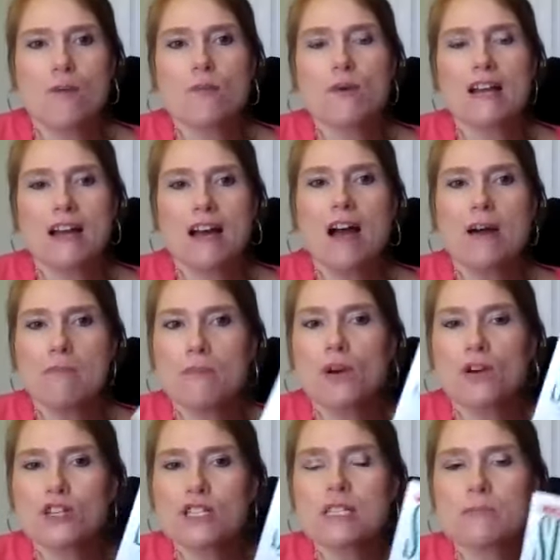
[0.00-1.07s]
When I
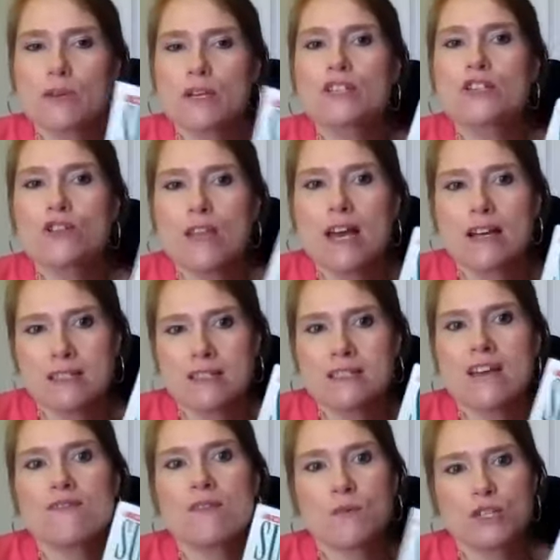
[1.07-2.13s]
purchased the book in
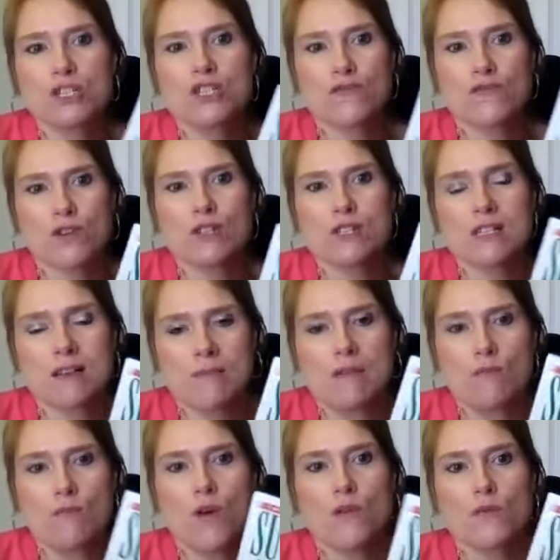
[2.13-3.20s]
2007 when she first
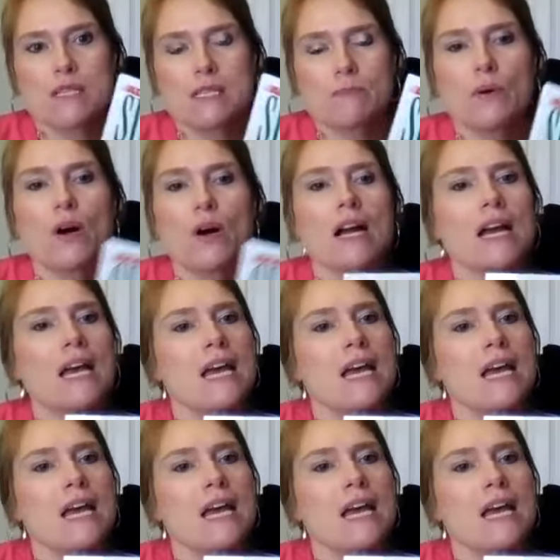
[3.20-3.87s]
wrote this book.